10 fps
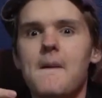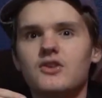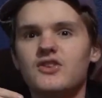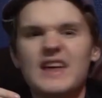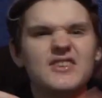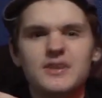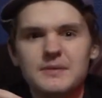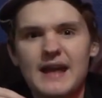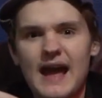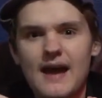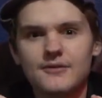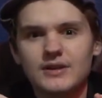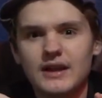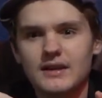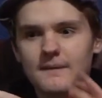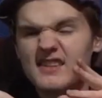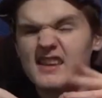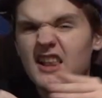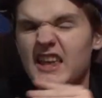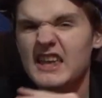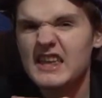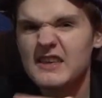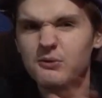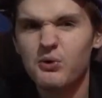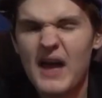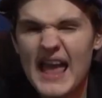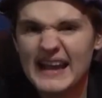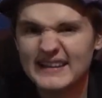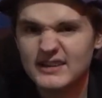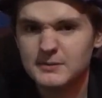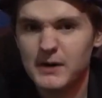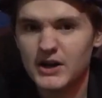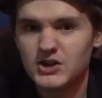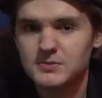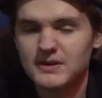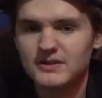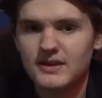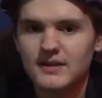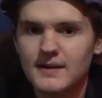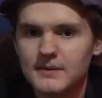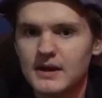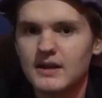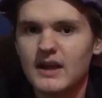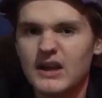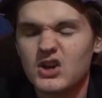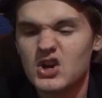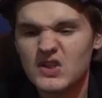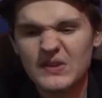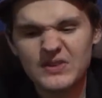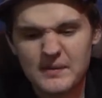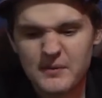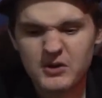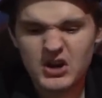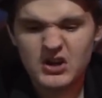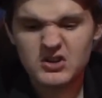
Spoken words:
sliced them in half, and like did like evil heinous punishments to them, like this time I'm gonna